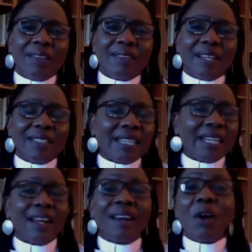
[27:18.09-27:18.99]
that
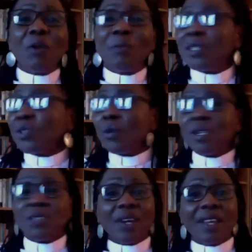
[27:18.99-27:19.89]
can allow me to go
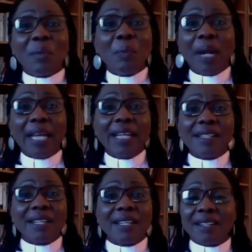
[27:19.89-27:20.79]
into another
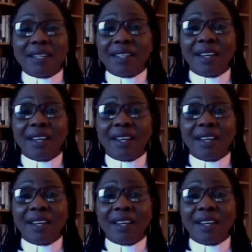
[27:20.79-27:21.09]
place and just